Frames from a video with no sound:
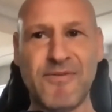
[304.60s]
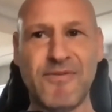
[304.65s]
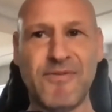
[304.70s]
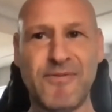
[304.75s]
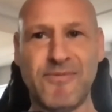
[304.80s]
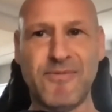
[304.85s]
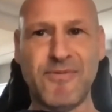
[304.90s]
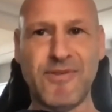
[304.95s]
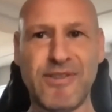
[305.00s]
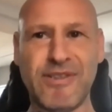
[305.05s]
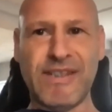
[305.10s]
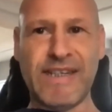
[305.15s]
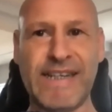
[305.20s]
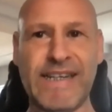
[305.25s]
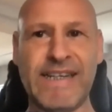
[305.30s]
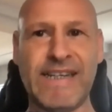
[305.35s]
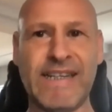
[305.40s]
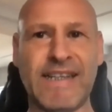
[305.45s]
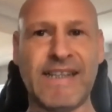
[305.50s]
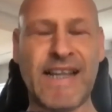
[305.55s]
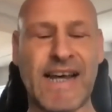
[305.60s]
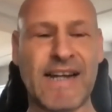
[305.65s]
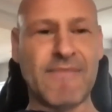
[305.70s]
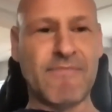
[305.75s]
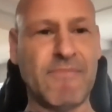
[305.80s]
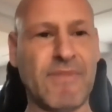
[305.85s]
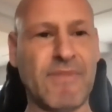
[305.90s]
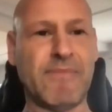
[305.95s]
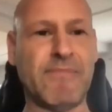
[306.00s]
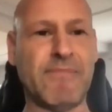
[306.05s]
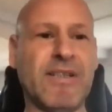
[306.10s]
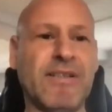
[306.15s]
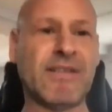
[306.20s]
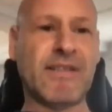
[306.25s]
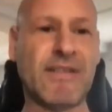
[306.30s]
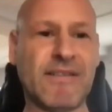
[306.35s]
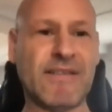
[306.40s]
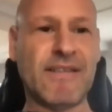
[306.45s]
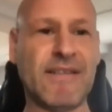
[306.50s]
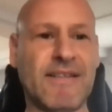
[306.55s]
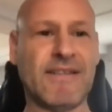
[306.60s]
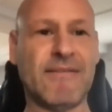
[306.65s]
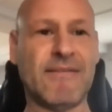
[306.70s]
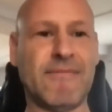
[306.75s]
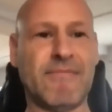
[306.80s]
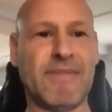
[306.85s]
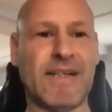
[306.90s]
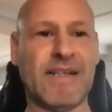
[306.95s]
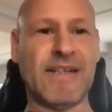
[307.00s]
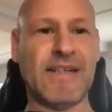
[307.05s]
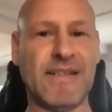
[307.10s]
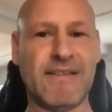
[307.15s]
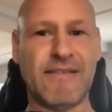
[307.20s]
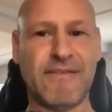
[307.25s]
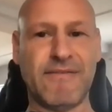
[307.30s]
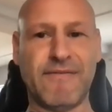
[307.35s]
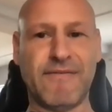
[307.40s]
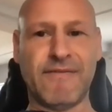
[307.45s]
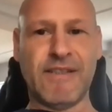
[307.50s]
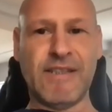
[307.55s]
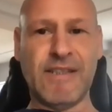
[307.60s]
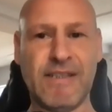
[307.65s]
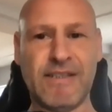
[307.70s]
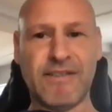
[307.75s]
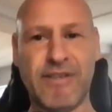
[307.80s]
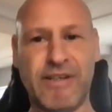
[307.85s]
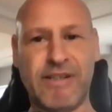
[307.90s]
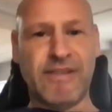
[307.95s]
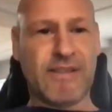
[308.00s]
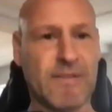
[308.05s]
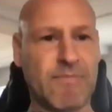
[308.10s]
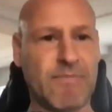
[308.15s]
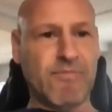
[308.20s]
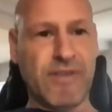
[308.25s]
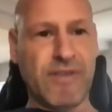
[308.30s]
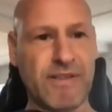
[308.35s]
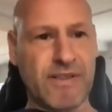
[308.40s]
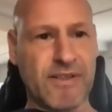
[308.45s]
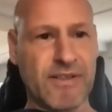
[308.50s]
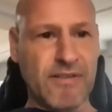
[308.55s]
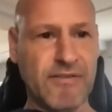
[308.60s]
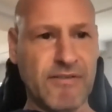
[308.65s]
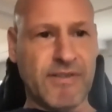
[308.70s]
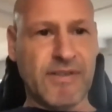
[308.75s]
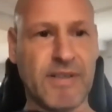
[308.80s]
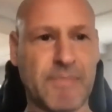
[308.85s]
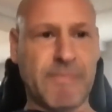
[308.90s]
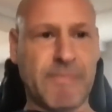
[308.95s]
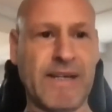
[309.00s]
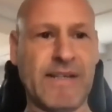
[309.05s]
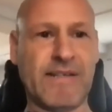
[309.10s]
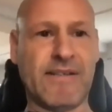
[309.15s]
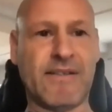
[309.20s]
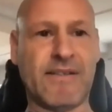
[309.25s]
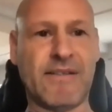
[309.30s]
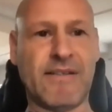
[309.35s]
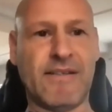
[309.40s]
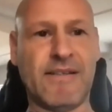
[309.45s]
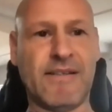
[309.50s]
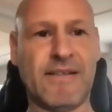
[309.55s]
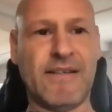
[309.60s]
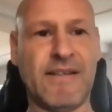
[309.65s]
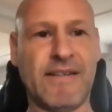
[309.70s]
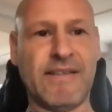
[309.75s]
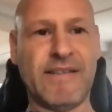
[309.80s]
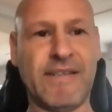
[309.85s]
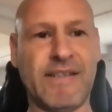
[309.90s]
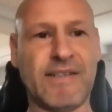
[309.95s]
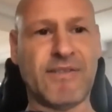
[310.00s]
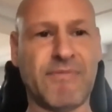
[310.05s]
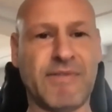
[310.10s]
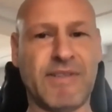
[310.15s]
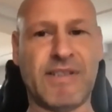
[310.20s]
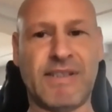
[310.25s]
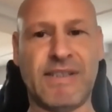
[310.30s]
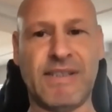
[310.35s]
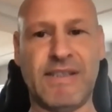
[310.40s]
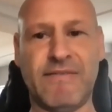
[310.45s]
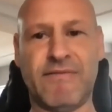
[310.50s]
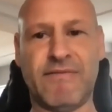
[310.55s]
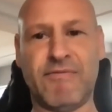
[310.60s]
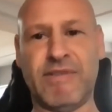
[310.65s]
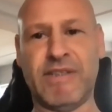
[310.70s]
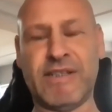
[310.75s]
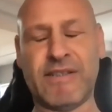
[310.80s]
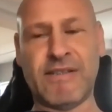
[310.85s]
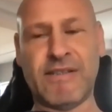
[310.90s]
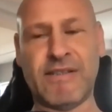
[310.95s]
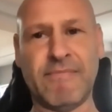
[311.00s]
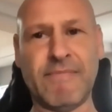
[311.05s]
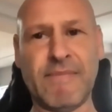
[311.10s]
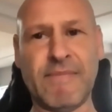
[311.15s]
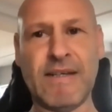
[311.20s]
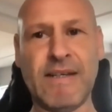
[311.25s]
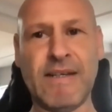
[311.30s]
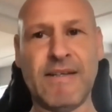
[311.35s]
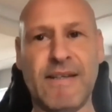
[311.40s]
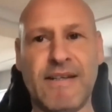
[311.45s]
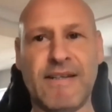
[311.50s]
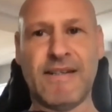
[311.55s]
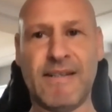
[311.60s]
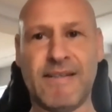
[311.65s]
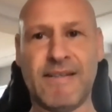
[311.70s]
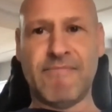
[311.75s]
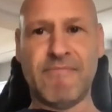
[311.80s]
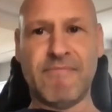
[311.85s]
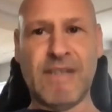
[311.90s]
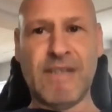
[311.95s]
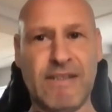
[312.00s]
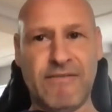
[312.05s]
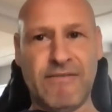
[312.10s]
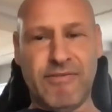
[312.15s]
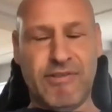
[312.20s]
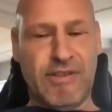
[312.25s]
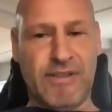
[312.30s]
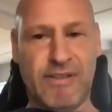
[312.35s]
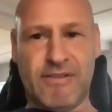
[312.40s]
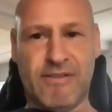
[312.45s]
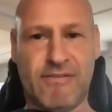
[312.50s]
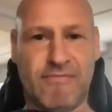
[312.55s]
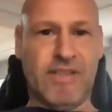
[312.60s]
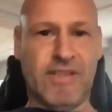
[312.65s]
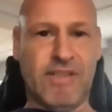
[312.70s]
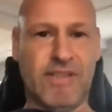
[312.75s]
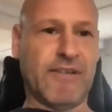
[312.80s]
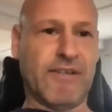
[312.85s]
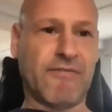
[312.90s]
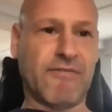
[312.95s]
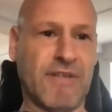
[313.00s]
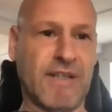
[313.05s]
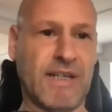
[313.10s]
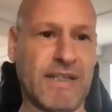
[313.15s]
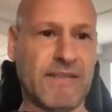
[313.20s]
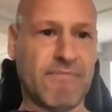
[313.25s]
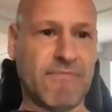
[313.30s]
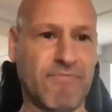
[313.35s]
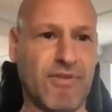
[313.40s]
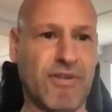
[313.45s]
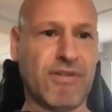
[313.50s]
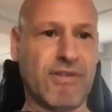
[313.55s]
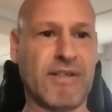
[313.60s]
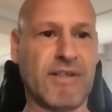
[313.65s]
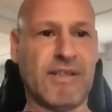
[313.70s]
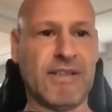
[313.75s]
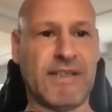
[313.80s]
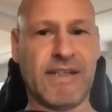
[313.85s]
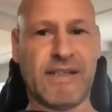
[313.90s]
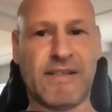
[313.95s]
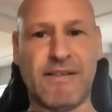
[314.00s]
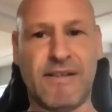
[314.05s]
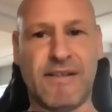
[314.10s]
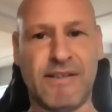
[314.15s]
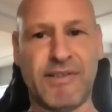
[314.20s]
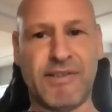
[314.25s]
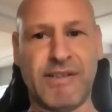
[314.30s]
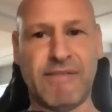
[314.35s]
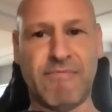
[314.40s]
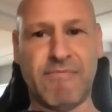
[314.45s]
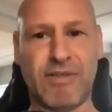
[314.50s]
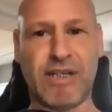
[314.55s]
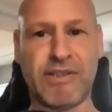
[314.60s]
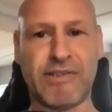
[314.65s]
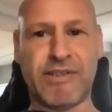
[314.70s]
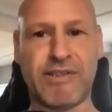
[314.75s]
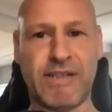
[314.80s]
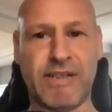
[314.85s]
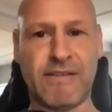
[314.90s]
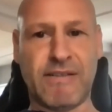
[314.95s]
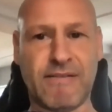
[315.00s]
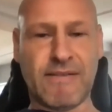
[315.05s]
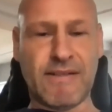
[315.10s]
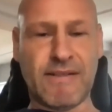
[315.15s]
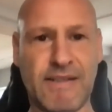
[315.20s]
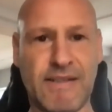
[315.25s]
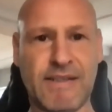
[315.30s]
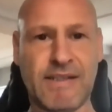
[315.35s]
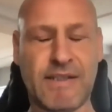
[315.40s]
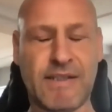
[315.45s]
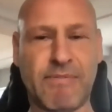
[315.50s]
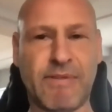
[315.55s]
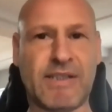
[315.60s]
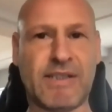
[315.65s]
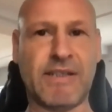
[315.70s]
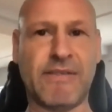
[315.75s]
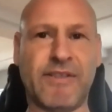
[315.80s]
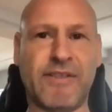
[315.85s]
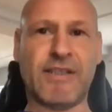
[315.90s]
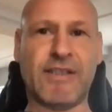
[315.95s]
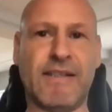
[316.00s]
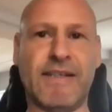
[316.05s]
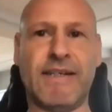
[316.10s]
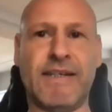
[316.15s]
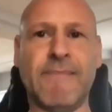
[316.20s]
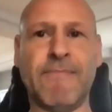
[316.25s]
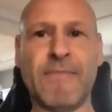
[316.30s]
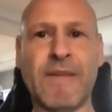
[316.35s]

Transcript: we're in that moment of trying to explore the solution space on this received wisdom, which is decentralized protocol technology and blockchain specifically.